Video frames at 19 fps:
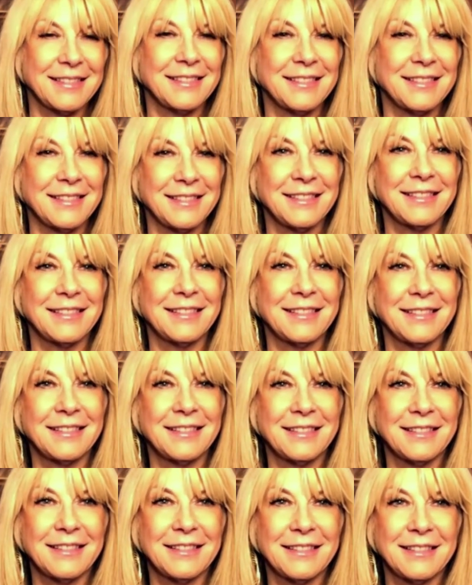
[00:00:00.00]

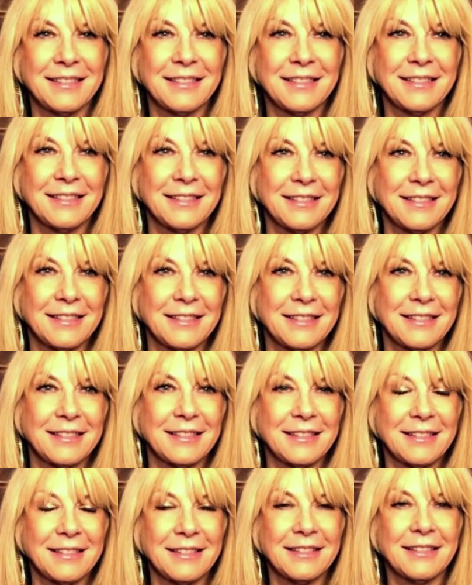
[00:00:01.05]

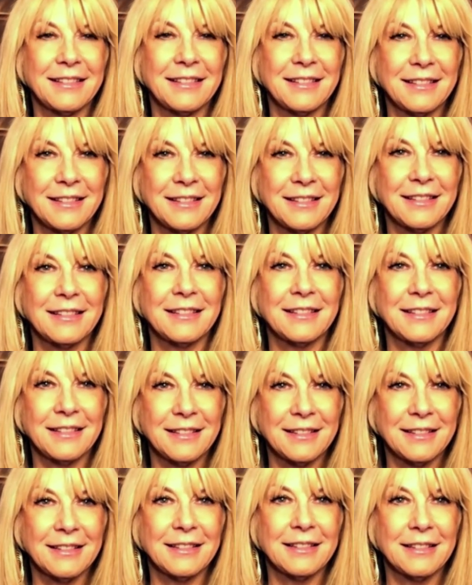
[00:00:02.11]

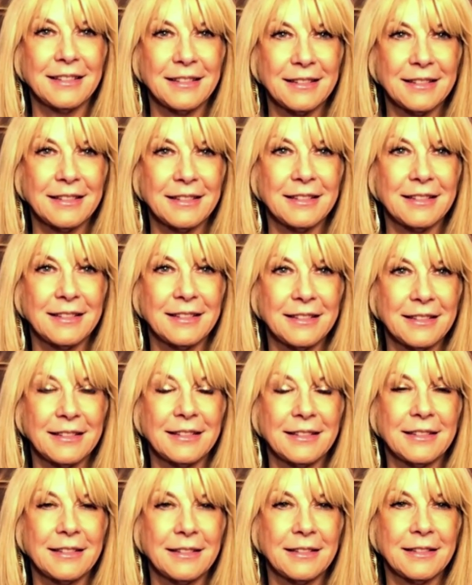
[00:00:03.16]

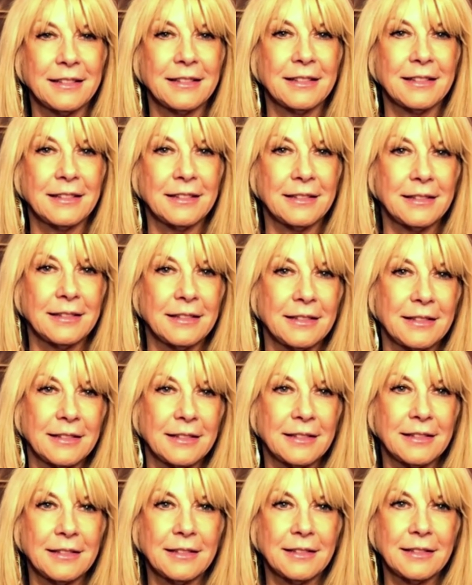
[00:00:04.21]

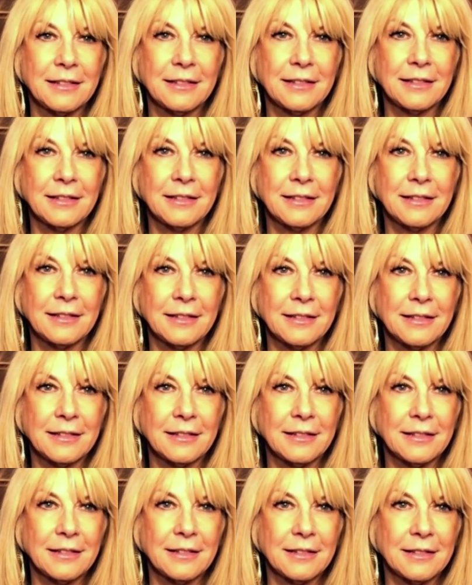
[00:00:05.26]

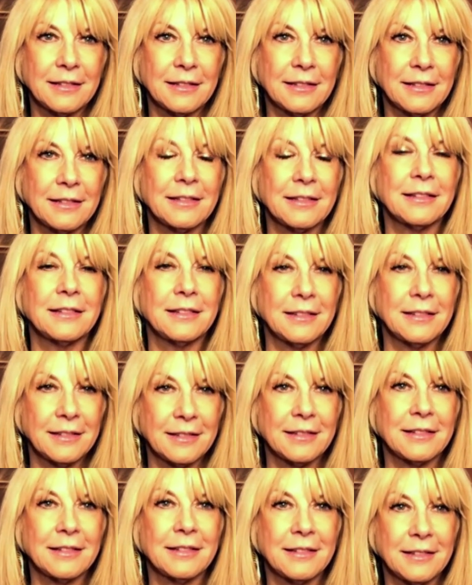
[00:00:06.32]

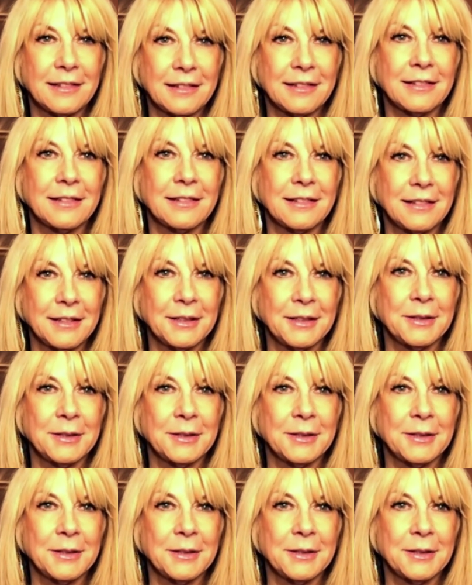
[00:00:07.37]
The person shown says nothing.